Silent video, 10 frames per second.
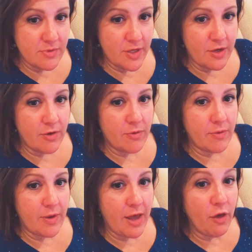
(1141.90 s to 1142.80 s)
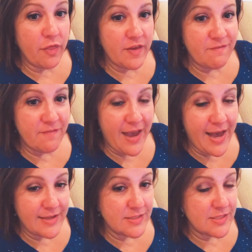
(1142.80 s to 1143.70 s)
you know, healthy
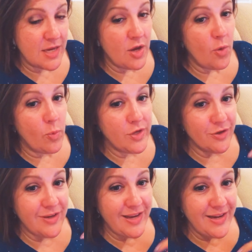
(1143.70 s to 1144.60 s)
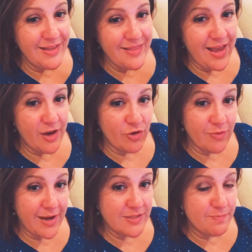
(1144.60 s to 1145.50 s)
fats, when you're getting that
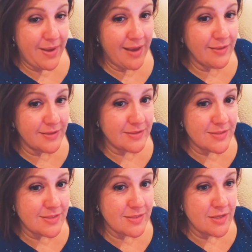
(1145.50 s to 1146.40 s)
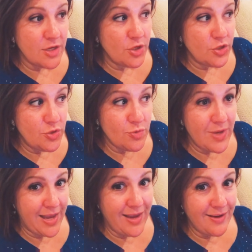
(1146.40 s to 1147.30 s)
correct balance, you
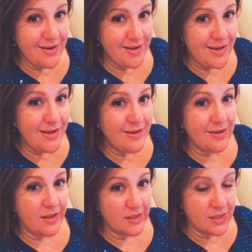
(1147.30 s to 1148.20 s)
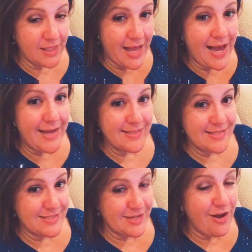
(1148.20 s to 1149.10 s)
can eat a lot of
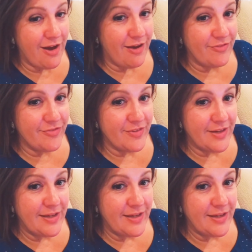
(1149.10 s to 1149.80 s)
stuff,